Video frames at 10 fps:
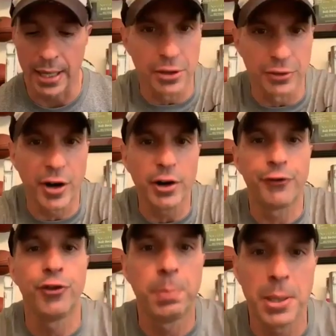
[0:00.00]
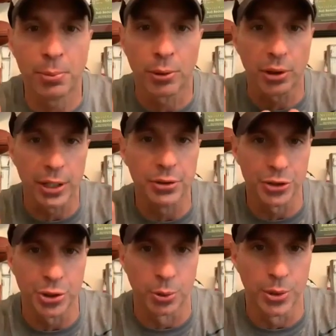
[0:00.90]
leaders. Very few people are
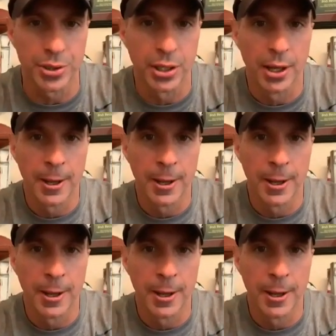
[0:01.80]
leaders, George.